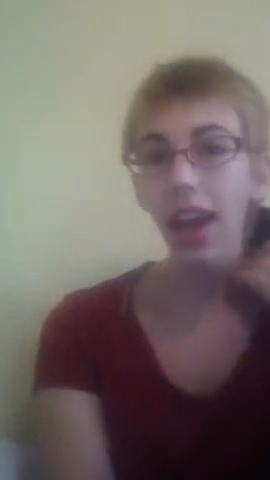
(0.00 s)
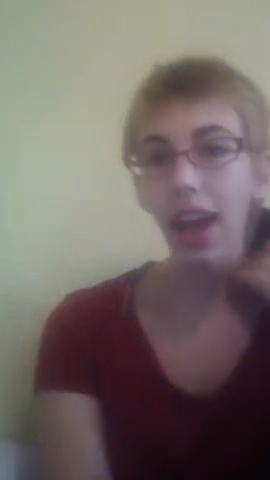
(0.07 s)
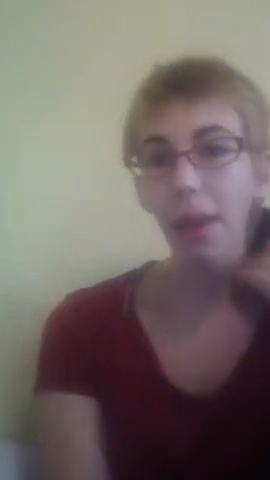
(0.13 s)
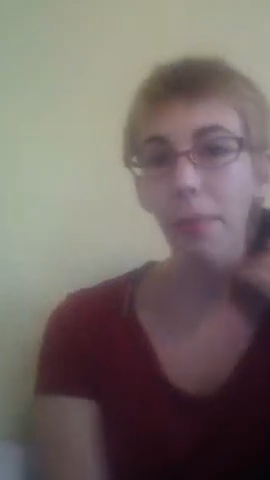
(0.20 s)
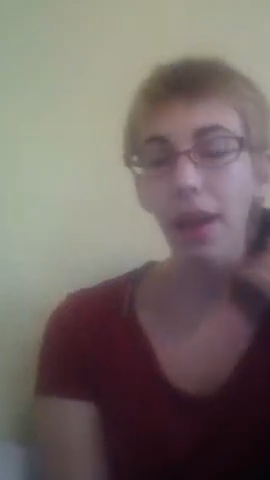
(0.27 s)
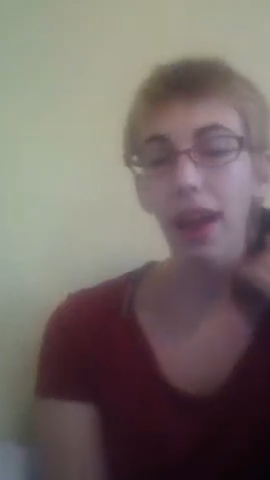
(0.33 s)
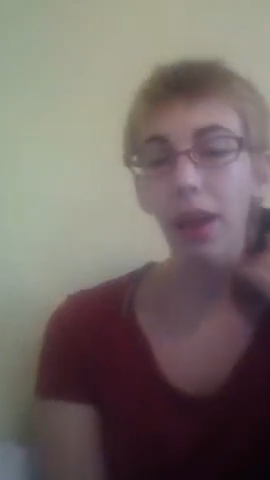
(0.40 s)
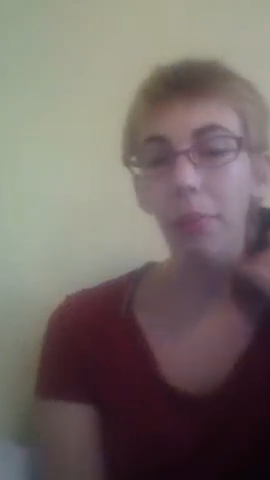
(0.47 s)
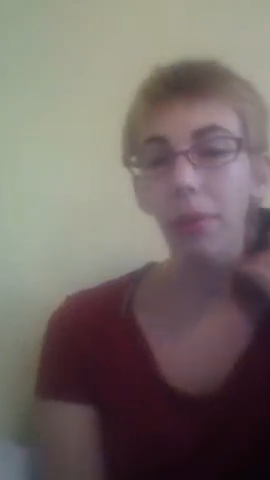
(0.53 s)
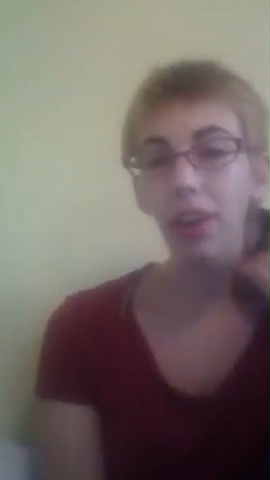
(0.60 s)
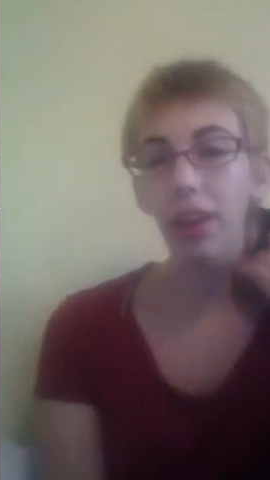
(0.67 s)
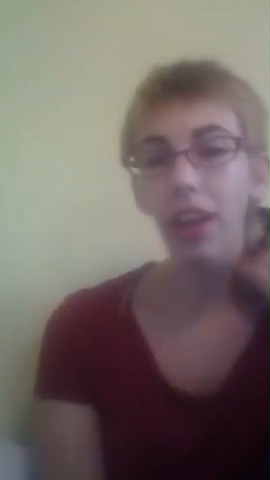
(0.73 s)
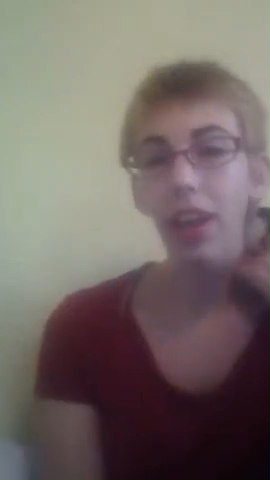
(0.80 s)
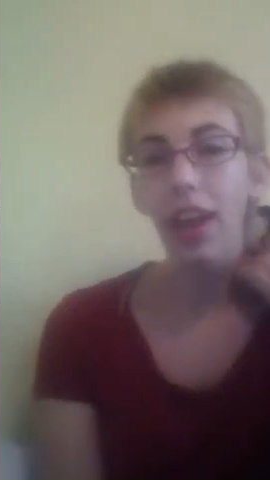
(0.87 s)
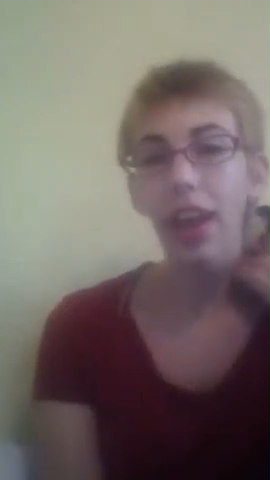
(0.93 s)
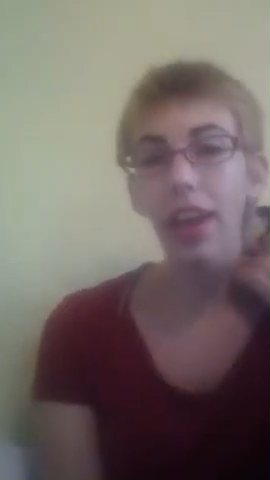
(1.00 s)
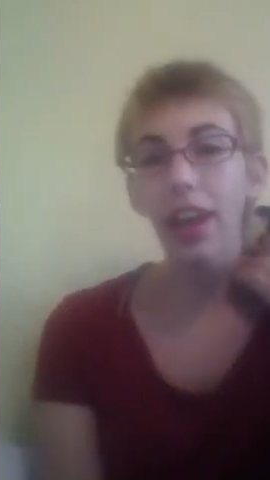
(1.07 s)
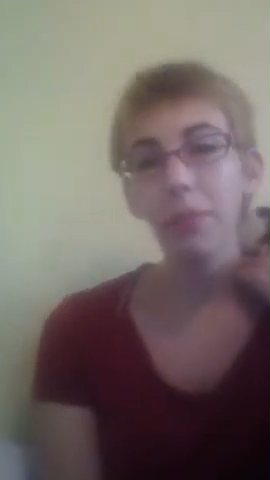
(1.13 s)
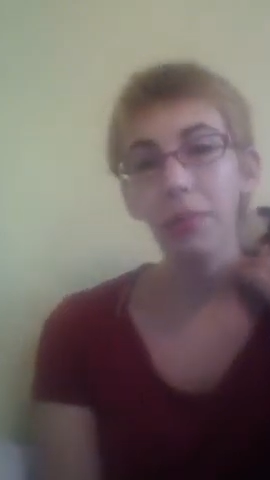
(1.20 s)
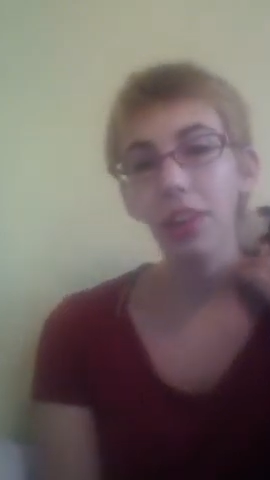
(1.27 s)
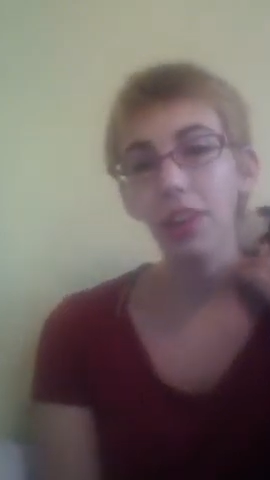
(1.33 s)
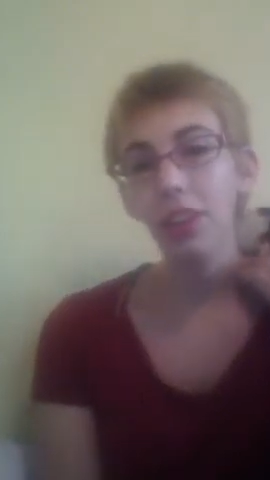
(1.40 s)
I'm Abra, and
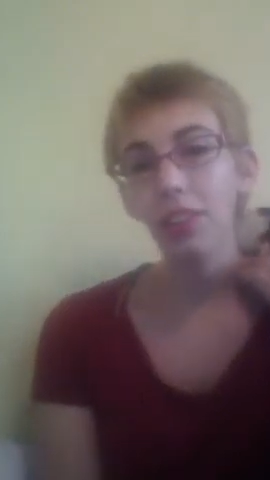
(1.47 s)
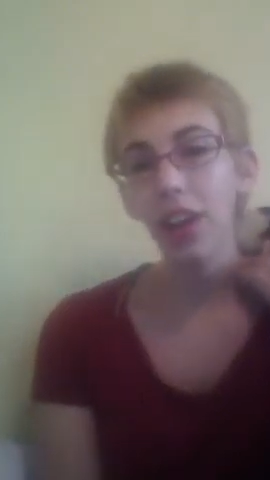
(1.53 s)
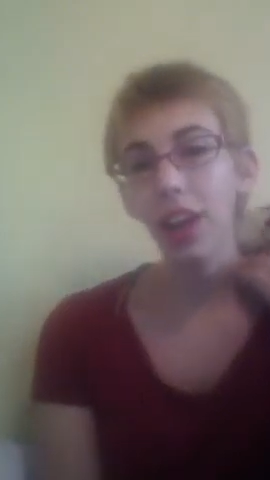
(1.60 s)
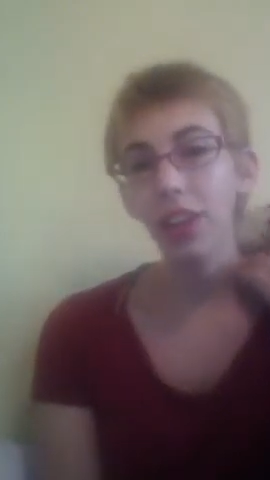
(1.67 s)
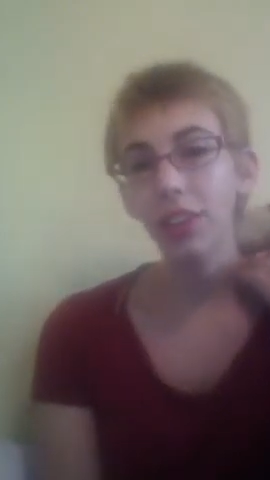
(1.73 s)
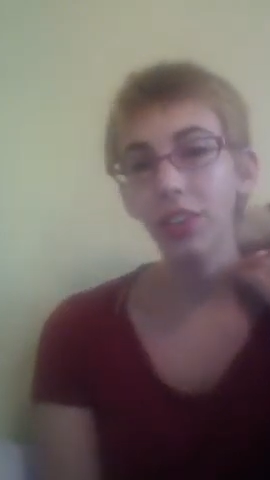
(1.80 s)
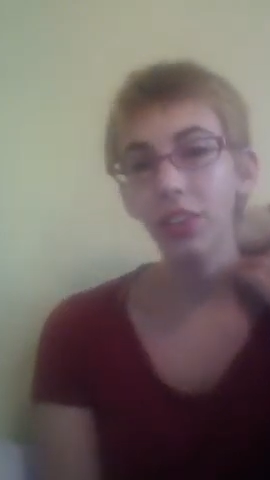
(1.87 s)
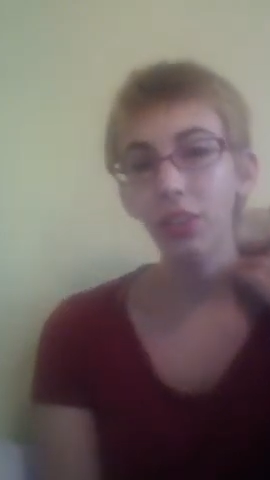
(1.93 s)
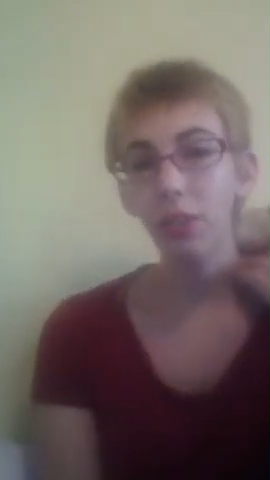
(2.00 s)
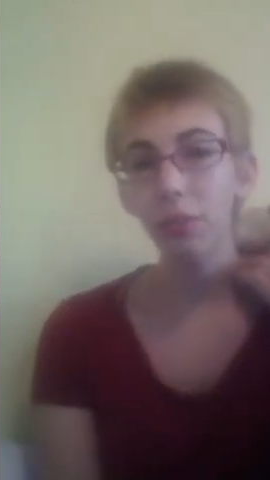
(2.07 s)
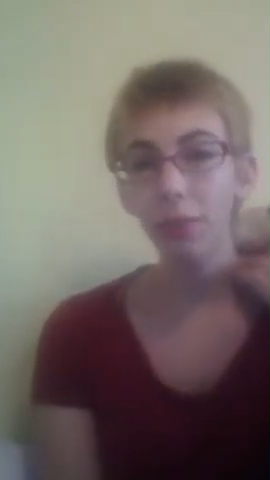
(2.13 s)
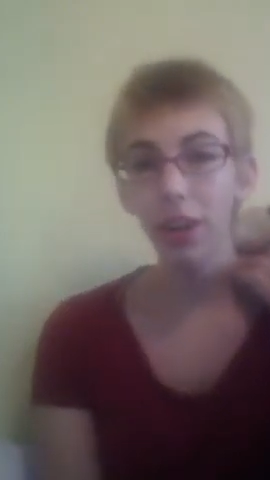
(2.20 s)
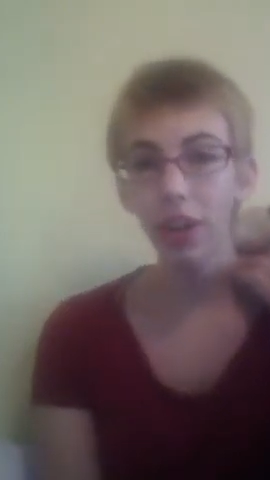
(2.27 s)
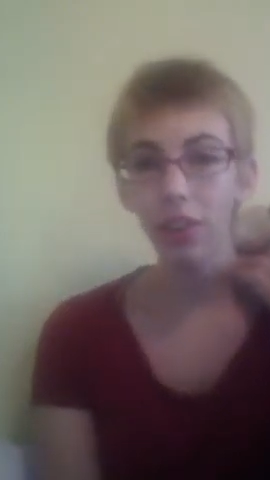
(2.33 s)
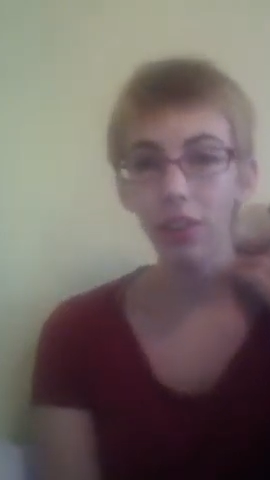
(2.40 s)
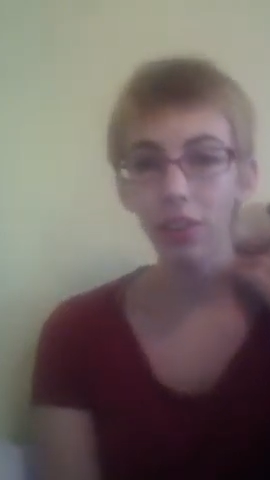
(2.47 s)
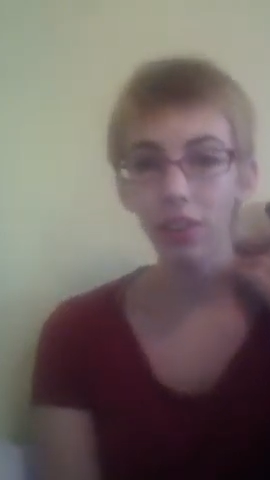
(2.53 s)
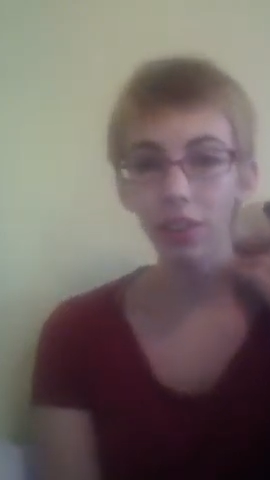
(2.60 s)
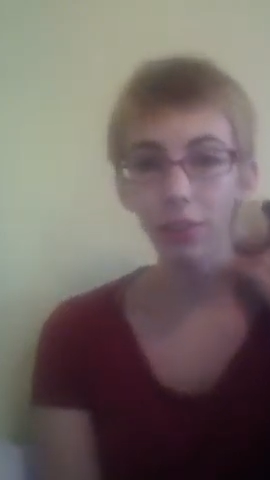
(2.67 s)
I'm here to talk to you about